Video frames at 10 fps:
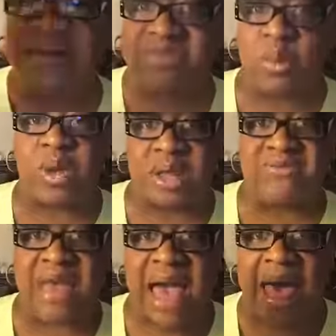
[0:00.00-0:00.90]
of the will
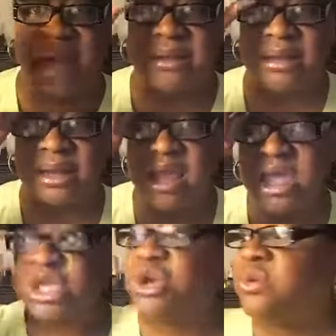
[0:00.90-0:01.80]
of God.
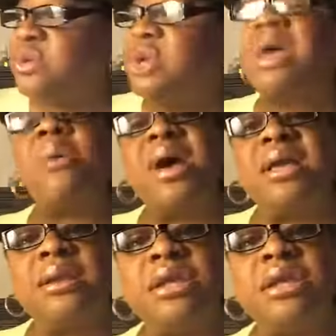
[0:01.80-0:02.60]
You you know what?